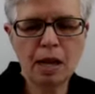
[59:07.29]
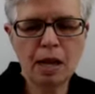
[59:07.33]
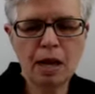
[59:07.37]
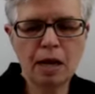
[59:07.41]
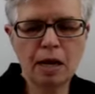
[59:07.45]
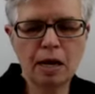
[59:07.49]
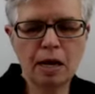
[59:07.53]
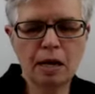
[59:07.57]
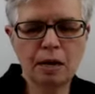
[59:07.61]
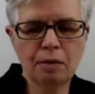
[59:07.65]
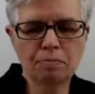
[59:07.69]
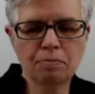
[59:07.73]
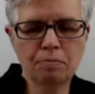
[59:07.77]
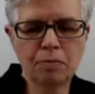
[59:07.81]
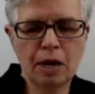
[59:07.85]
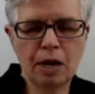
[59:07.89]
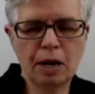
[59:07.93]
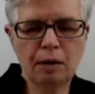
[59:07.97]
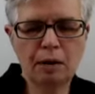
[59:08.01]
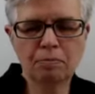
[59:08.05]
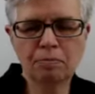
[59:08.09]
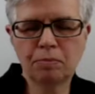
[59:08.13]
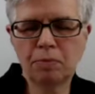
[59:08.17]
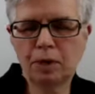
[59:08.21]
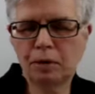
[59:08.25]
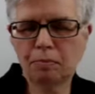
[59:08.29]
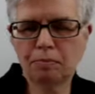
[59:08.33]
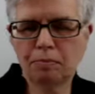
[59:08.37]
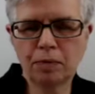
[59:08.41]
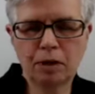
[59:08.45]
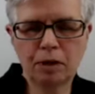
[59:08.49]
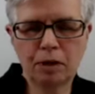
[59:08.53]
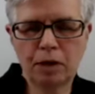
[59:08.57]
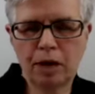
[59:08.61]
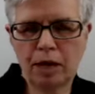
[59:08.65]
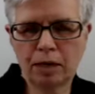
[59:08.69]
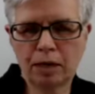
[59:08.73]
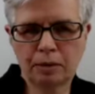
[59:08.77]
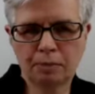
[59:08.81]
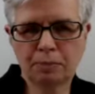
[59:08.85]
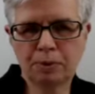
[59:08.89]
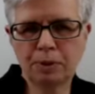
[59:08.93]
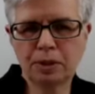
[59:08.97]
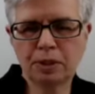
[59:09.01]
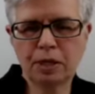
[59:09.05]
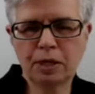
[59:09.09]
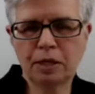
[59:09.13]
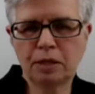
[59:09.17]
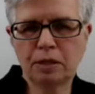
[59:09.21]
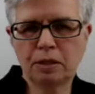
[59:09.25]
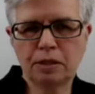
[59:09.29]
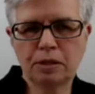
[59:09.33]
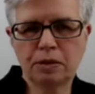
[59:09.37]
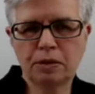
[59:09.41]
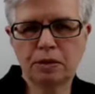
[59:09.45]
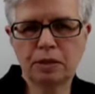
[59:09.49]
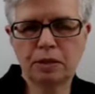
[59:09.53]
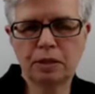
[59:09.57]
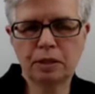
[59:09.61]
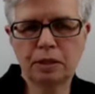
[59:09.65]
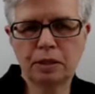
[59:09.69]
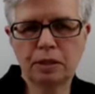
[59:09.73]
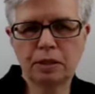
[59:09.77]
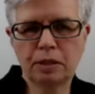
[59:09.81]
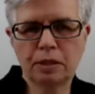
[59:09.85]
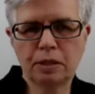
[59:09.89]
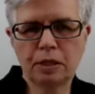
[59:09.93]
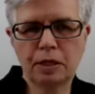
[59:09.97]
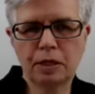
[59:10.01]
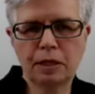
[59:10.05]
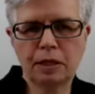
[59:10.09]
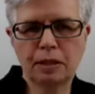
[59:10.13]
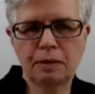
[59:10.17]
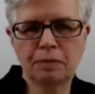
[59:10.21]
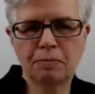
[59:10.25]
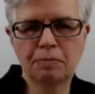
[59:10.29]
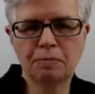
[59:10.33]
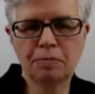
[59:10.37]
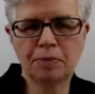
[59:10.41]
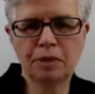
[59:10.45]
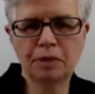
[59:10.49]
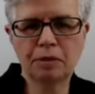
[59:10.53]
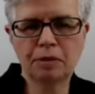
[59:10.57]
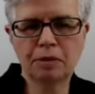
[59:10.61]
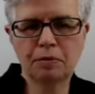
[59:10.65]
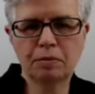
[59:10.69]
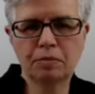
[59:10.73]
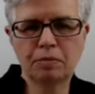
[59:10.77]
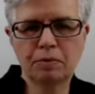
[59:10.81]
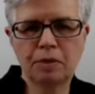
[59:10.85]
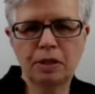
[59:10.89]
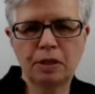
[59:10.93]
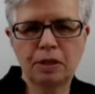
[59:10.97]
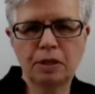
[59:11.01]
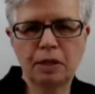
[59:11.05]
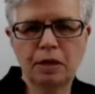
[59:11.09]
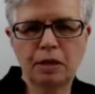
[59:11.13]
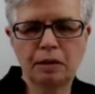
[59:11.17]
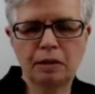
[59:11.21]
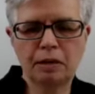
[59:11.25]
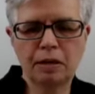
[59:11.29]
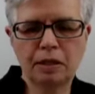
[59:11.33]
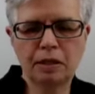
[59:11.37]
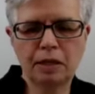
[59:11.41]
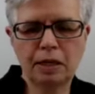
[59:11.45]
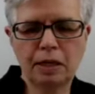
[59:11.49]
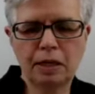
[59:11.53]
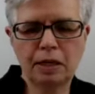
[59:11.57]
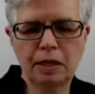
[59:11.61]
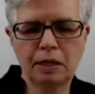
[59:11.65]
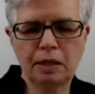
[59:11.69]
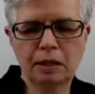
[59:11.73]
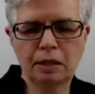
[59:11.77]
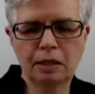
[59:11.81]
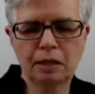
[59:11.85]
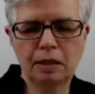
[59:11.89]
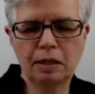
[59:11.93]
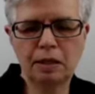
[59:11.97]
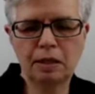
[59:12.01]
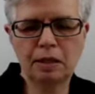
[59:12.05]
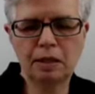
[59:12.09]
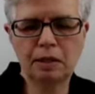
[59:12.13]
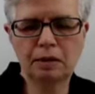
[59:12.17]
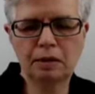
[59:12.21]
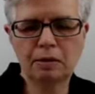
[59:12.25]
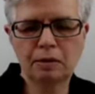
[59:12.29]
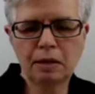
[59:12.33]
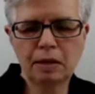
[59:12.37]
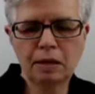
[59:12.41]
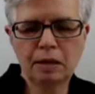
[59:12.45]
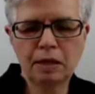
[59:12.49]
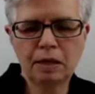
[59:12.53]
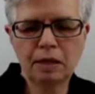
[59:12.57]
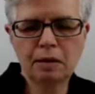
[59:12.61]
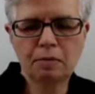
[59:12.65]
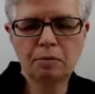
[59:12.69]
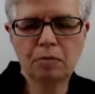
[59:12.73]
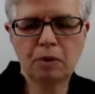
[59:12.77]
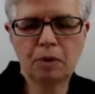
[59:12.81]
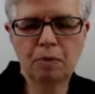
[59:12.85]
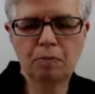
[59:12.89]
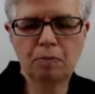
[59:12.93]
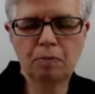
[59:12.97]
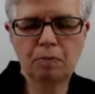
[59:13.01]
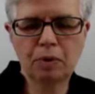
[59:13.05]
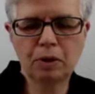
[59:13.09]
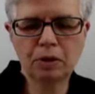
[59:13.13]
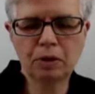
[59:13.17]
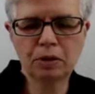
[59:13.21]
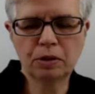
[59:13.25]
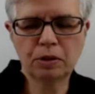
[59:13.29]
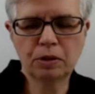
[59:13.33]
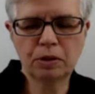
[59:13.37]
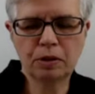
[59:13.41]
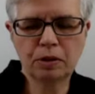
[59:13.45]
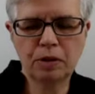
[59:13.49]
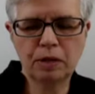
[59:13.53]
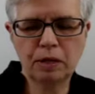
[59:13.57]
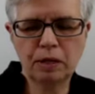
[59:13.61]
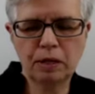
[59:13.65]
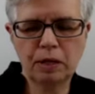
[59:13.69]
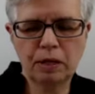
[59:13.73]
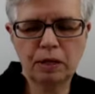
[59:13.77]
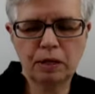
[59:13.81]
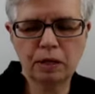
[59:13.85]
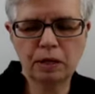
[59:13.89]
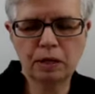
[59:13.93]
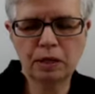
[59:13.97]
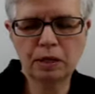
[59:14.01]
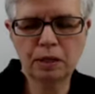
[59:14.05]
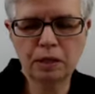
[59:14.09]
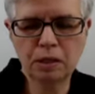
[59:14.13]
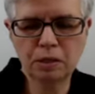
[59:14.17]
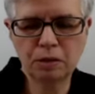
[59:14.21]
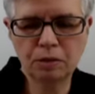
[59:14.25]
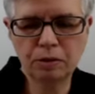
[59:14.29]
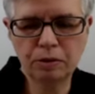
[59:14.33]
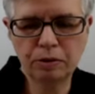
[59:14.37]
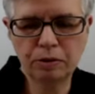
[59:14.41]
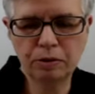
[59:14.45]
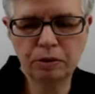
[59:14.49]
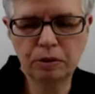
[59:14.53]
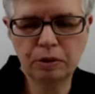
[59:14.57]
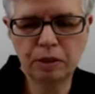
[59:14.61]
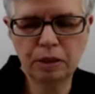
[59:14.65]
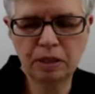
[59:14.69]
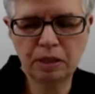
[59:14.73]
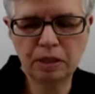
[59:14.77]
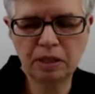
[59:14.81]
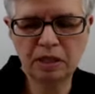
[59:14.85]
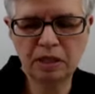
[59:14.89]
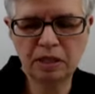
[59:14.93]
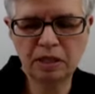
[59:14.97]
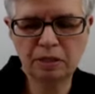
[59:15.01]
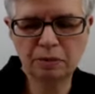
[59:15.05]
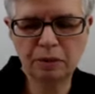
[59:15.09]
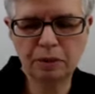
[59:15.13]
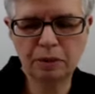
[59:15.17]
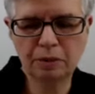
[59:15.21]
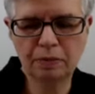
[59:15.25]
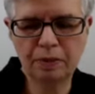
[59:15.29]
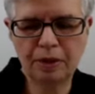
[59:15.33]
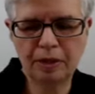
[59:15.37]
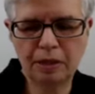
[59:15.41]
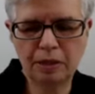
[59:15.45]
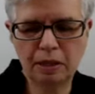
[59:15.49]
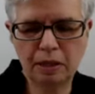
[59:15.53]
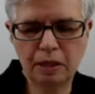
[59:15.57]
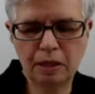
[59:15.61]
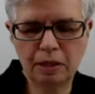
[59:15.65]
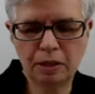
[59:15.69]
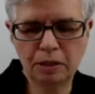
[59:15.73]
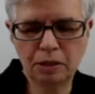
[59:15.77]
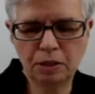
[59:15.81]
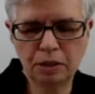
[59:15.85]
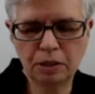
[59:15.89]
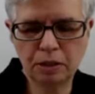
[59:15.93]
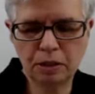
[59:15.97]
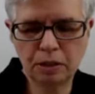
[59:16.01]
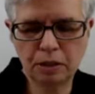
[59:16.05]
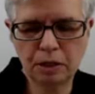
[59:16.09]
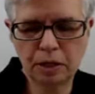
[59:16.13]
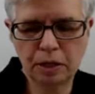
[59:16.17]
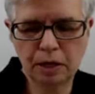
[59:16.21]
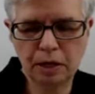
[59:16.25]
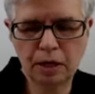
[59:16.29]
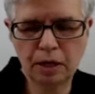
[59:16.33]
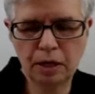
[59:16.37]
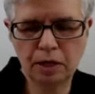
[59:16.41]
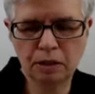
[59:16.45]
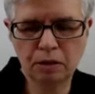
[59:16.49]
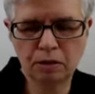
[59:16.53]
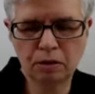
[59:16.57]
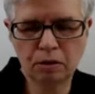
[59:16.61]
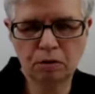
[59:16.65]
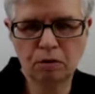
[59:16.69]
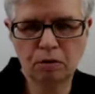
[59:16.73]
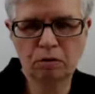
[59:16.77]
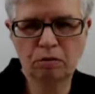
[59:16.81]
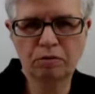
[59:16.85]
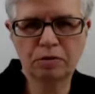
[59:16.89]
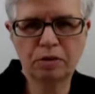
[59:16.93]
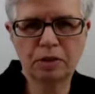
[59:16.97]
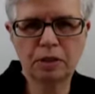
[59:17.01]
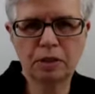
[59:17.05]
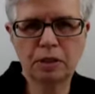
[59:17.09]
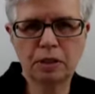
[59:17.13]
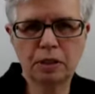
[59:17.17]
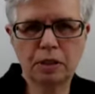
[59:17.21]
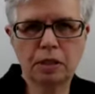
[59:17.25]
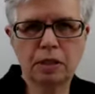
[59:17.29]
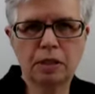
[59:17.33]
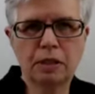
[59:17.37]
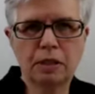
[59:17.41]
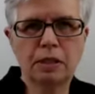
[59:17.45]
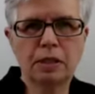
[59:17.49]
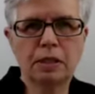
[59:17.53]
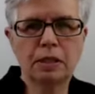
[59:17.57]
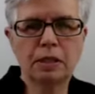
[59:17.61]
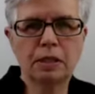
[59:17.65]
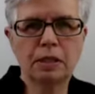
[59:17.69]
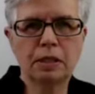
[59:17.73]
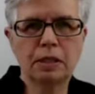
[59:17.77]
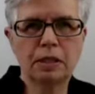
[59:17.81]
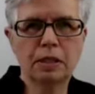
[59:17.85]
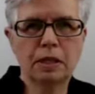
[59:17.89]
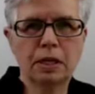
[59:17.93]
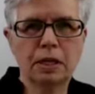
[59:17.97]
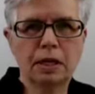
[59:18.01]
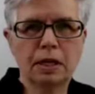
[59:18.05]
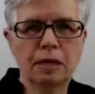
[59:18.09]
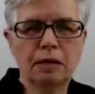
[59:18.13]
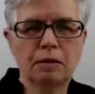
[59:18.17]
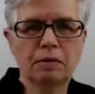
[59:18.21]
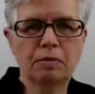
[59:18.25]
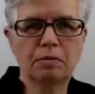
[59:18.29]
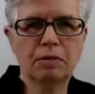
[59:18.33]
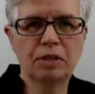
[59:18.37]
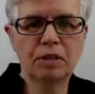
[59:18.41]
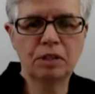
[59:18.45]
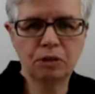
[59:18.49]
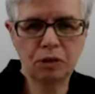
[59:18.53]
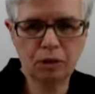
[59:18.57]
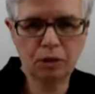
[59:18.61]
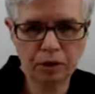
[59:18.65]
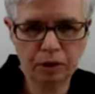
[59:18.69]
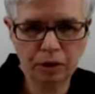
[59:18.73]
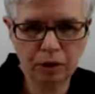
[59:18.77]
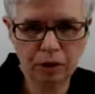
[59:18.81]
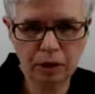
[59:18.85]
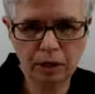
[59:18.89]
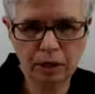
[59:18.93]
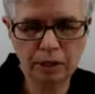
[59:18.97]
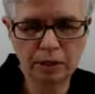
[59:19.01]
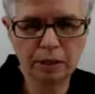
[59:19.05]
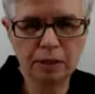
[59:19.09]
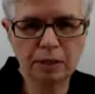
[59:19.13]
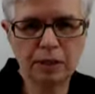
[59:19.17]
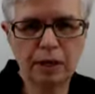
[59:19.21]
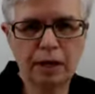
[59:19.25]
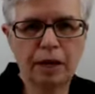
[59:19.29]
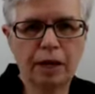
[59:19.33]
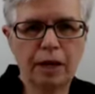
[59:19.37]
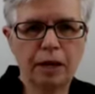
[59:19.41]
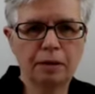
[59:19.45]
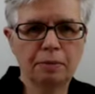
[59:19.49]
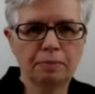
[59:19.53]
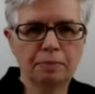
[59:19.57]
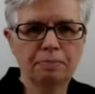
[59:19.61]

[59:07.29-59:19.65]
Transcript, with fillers: Um, I'm, I'm not 100% certain. Um, so the, I think the, what, what currently the concern is with ventilation and COVID is uh, recirculated air.